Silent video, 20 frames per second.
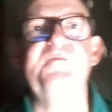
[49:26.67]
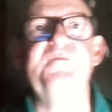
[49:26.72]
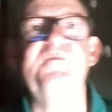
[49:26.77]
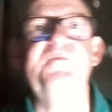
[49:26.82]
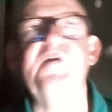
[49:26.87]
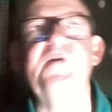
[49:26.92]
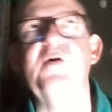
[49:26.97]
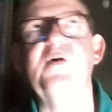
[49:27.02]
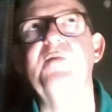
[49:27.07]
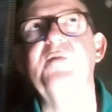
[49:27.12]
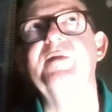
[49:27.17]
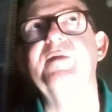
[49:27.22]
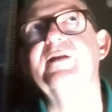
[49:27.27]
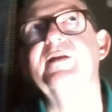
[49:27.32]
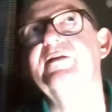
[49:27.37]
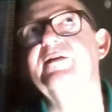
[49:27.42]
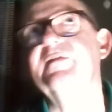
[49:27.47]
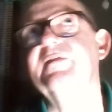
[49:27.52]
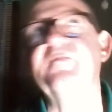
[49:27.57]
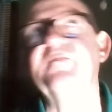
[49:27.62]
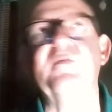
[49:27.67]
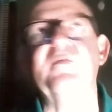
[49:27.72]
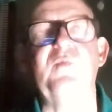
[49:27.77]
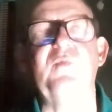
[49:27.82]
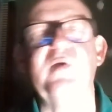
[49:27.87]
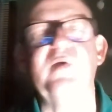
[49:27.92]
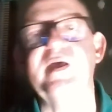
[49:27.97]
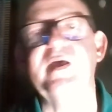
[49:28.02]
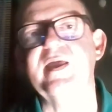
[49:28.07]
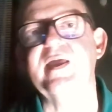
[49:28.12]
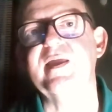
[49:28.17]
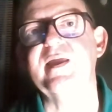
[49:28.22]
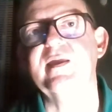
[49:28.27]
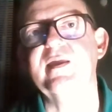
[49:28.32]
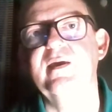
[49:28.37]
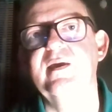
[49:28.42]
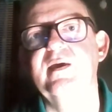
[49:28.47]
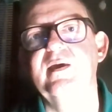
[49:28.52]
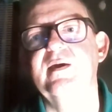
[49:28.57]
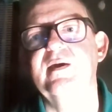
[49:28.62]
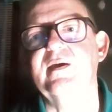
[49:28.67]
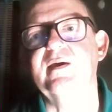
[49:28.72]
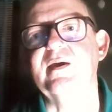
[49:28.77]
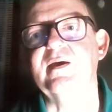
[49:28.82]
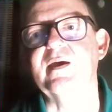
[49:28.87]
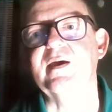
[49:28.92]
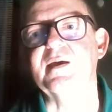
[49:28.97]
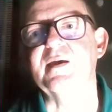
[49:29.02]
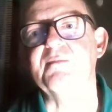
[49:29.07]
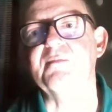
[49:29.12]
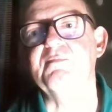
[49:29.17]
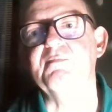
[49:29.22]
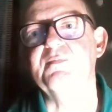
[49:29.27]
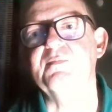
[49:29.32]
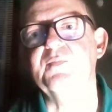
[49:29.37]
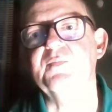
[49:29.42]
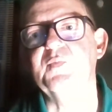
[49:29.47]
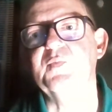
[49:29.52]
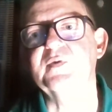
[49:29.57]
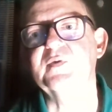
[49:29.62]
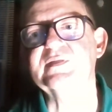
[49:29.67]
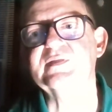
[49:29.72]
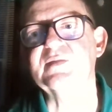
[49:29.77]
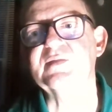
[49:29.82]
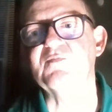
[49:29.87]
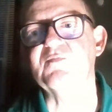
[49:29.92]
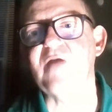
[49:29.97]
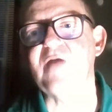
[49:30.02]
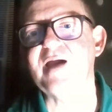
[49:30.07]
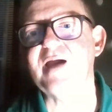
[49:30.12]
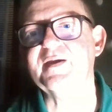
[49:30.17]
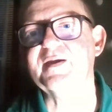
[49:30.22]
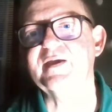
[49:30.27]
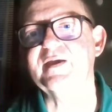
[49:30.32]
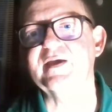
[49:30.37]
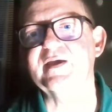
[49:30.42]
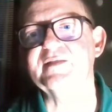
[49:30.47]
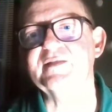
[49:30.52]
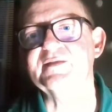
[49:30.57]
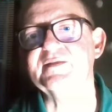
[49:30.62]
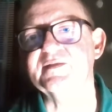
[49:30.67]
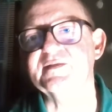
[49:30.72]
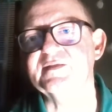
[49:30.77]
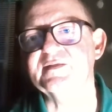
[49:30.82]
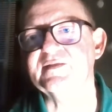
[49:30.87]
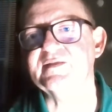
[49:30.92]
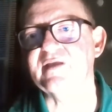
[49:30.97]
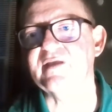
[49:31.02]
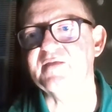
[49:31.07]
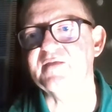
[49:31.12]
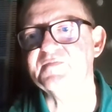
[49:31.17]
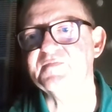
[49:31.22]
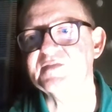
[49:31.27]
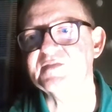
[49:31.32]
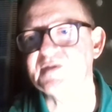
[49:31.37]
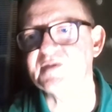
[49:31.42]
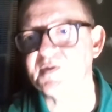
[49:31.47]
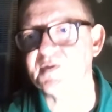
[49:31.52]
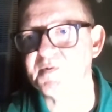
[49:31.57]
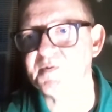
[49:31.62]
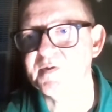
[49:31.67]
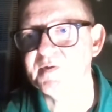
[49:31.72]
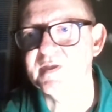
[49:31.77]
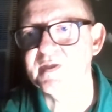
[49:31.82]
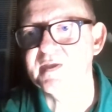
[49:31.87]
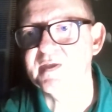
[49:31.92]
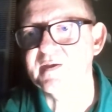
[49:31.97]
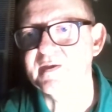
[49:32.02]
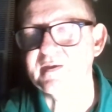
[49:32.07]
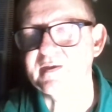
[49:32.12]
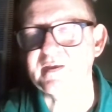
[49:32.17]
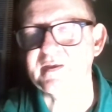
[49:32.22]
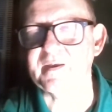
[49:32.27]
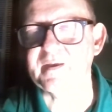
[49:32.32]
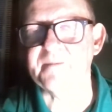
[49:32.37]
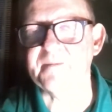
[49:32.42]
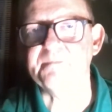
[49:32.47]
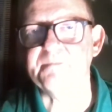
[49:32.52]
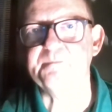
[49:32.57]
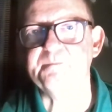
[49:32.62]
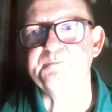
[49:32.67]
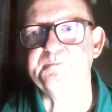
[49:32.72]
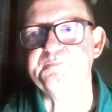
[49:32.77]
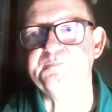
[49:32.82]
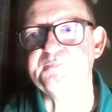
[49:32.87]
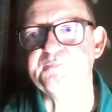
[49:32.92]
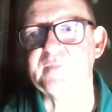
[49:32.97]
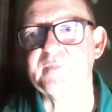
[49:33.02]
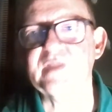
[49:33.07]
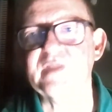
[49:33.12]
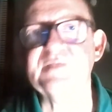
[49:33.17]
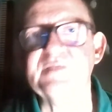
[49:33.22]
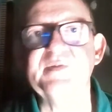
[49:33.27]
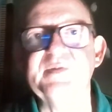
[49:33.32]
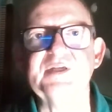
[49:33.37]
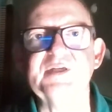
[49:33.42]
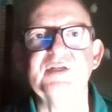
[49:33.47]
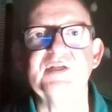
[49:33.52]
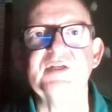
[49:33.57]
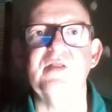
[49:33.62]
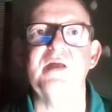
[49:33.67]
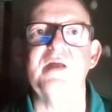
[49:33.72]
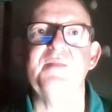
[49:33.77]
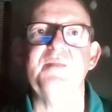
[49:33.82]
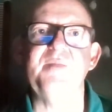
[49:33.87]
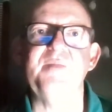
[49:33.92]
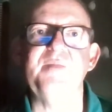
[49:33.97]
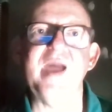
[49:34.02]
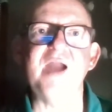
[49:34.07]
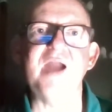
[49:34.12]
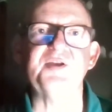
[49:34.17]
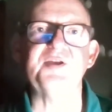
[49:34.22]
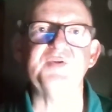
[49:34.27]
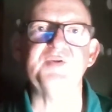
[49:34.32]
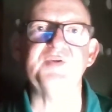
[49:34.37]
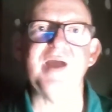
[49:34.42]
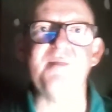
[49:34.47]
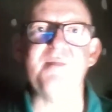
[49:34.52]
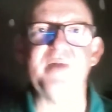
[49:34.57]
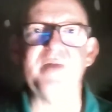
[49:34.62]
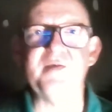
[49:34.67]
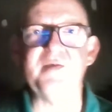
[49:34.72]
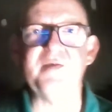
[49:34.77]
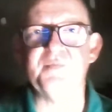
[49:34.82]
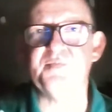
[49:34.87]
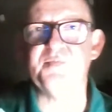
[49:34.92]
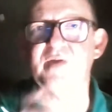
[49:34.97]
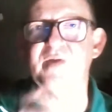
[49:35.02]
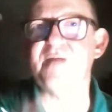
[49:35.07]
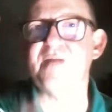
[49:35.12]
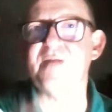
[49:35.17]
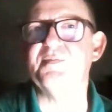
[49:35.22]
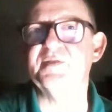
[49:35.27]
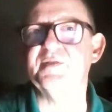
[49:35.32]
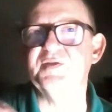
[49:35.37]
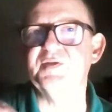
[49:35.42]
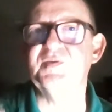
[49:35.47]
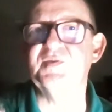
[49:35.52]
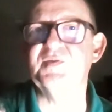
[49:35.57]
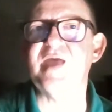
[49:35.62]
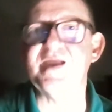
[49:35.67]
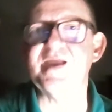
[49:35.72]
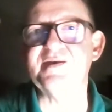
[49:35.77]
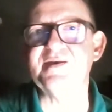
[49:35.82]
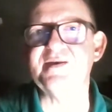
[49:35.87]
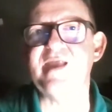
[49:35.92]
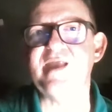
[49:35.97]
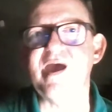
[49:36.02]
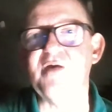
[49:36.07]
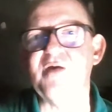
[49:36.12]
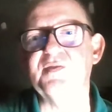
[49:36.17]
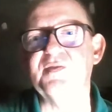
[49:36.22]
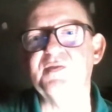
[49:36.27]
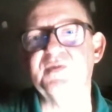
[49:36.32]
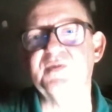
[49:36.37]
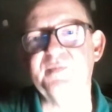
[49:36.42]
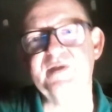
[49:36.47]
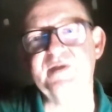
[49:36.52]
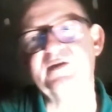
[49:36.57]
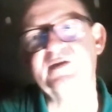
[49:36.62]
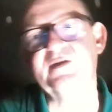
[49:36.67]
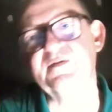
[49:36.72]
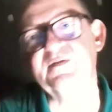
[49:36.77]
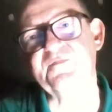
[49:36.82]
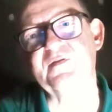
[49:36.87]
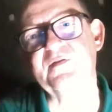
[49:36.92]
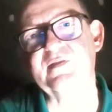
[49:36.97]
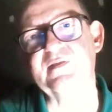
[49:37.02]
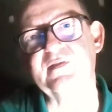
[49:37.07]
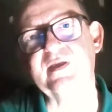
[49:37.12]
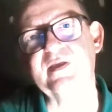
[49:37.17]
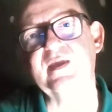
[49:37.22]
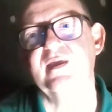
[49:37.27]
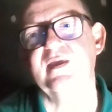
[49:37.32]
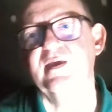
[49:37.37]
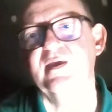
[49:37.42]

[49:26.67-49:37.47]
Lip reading: foam in a different way, with some rock cuts and stuff. So, um, especially on a backdrop, I would probably do that now a little bit differently.